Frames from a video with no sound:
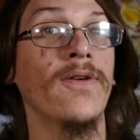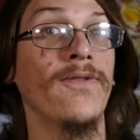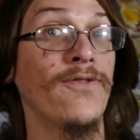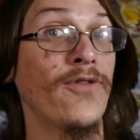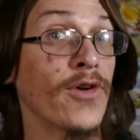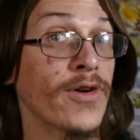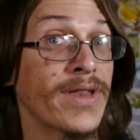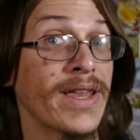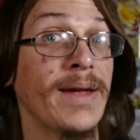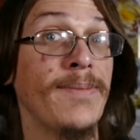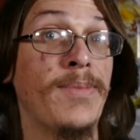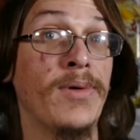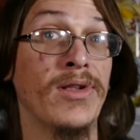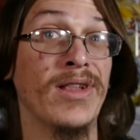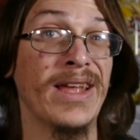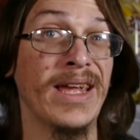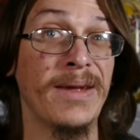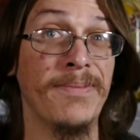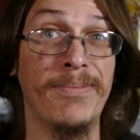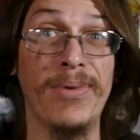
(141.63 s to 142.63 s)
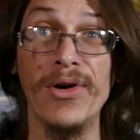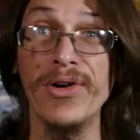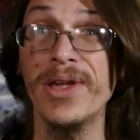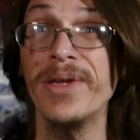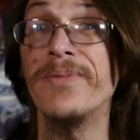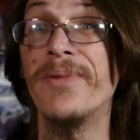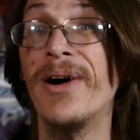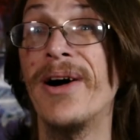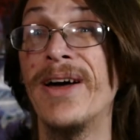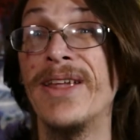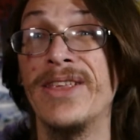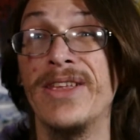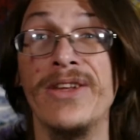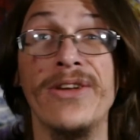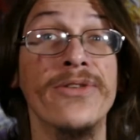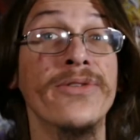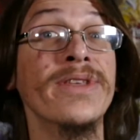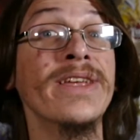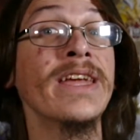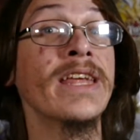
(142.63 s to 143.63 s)
For example, in Pokemon,
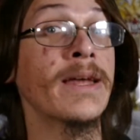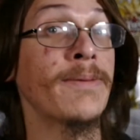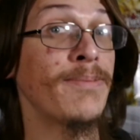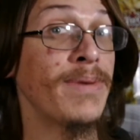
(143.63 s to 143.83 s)
you need a